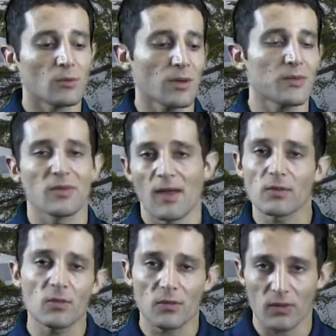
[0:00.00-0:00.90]
Whether it's
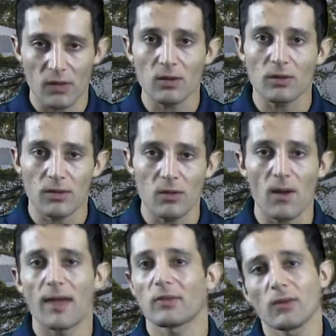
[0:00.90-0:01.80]
outsourced here in the
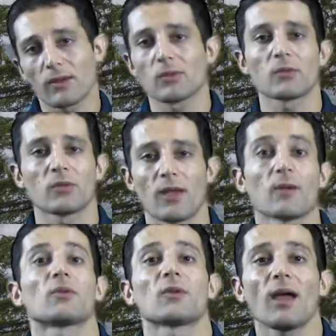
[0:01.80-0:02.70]
US or outsourced
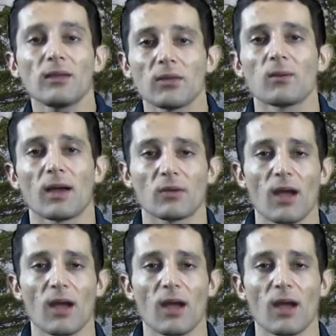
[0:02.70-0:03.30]
outside of the US,